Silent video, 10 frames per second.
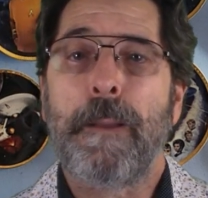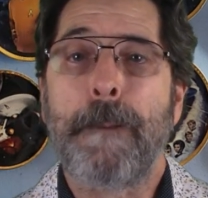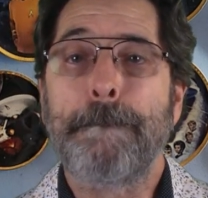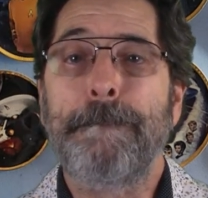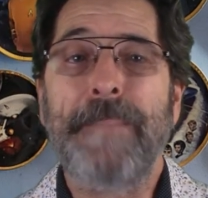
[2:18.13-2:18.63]

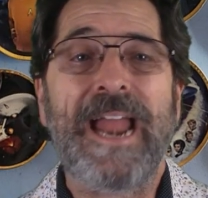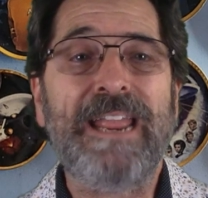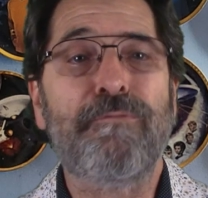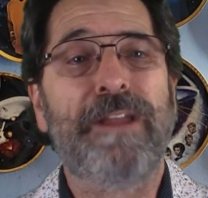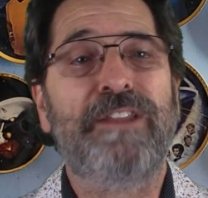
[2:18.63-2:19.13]

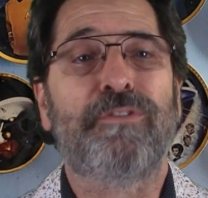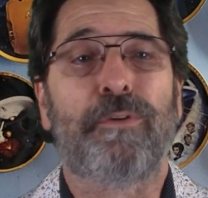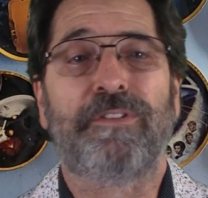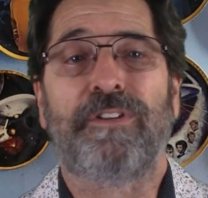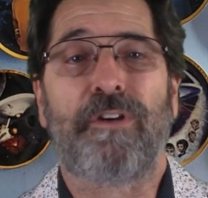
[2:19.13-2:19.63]
Many
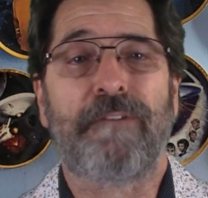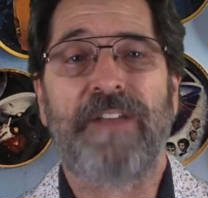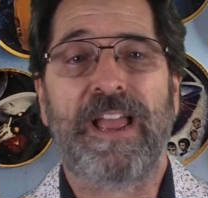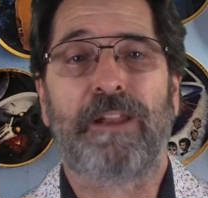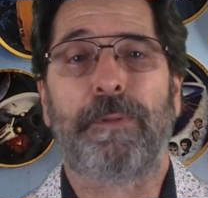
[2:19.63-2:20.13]
resources are
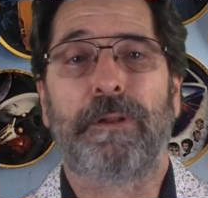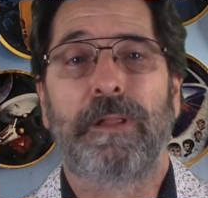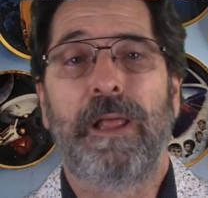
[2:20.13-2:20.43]
available,